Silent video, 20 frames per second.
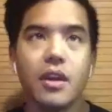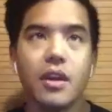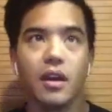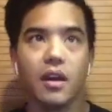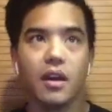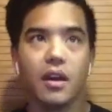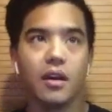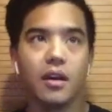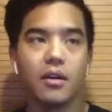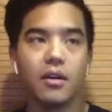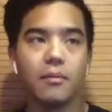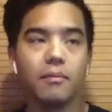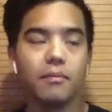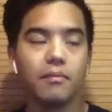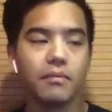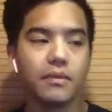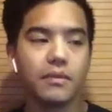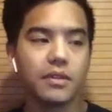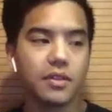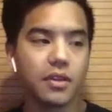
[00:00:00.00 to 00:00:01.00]
um,
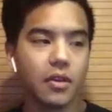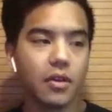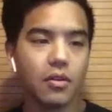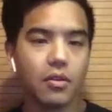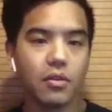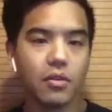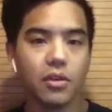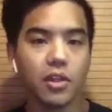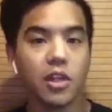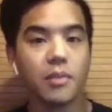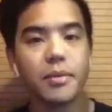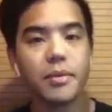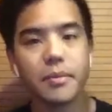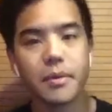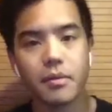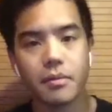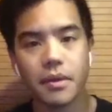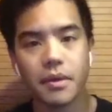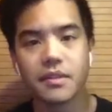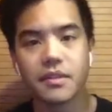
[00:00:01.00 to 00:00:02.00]
so a little bit
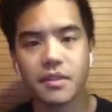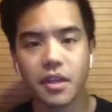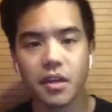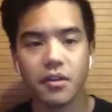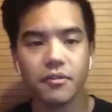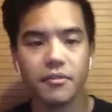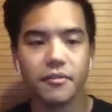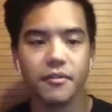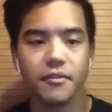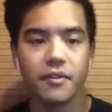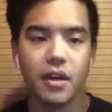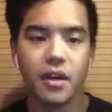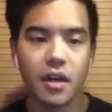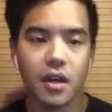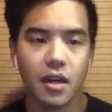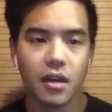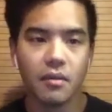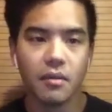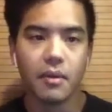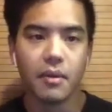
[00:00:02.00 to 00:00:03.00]
about myself
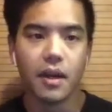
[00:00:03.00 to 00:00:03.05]
um,